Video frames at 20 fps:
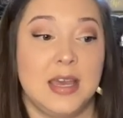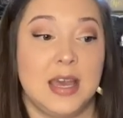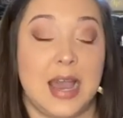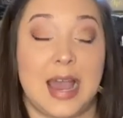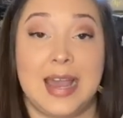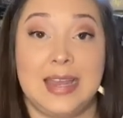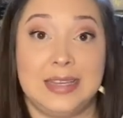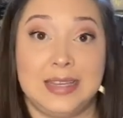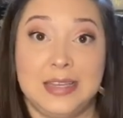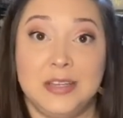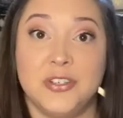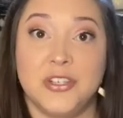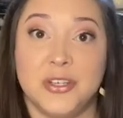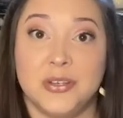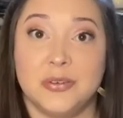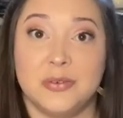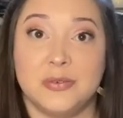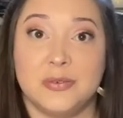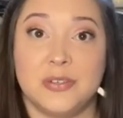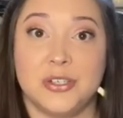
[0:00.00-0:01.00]
I need
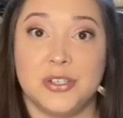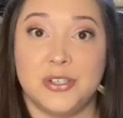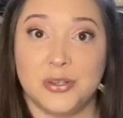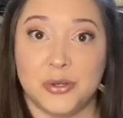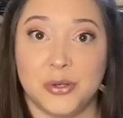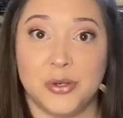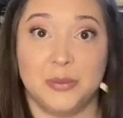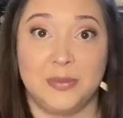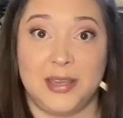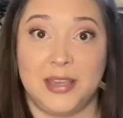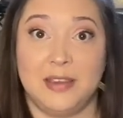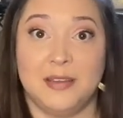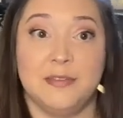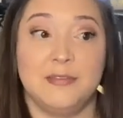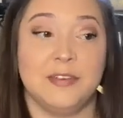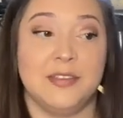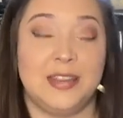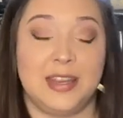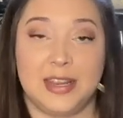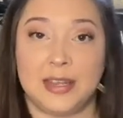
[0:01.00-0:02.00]
you to tutor me
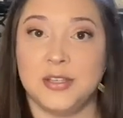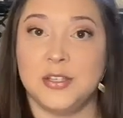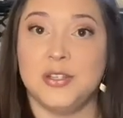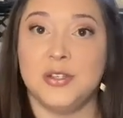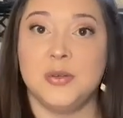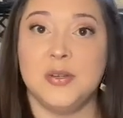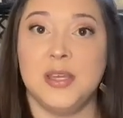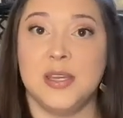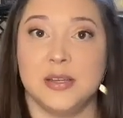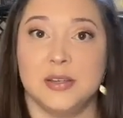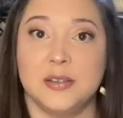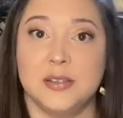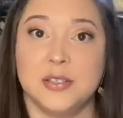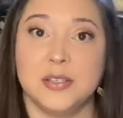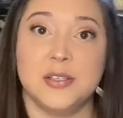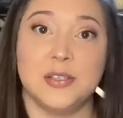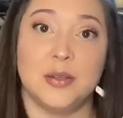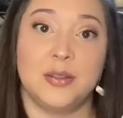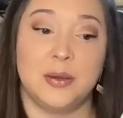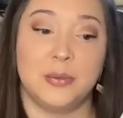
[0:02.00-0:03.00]
for the next 2
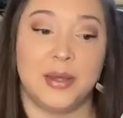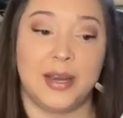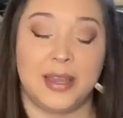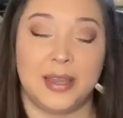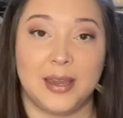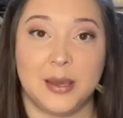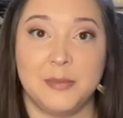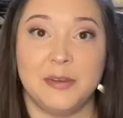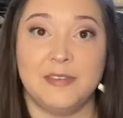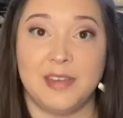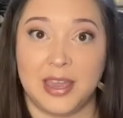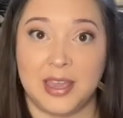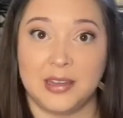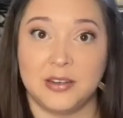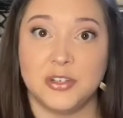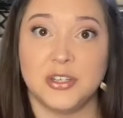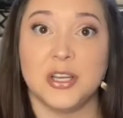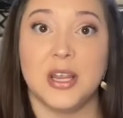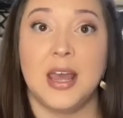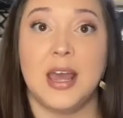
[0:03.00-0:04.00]
years so that when I come of
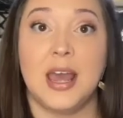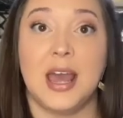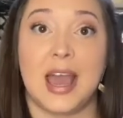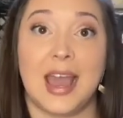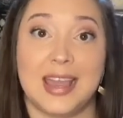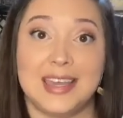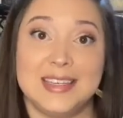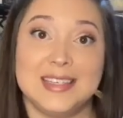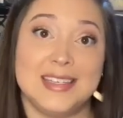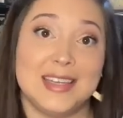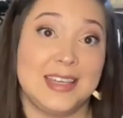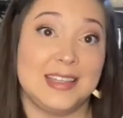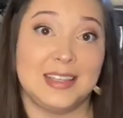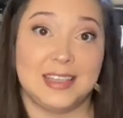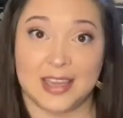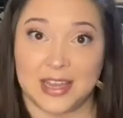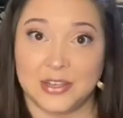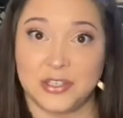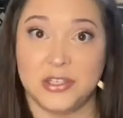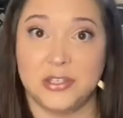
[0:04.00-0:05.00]
age, I can take the
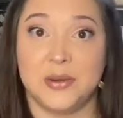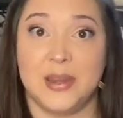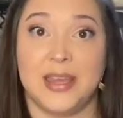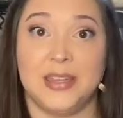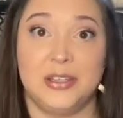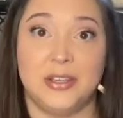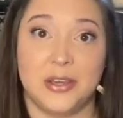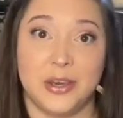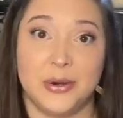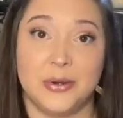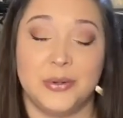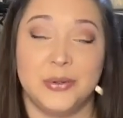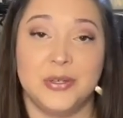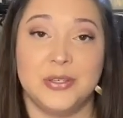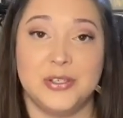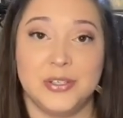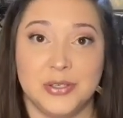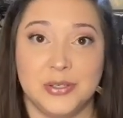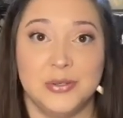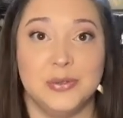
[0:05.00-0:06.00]
keju and go
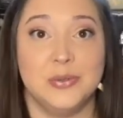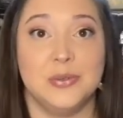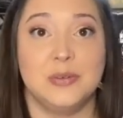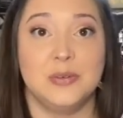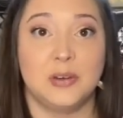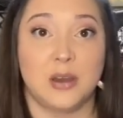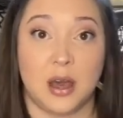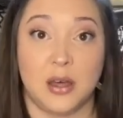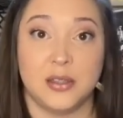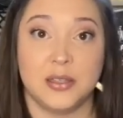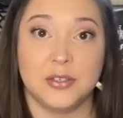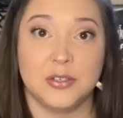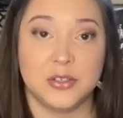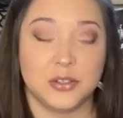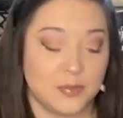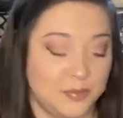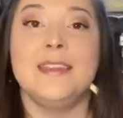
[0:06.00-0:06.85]
to college.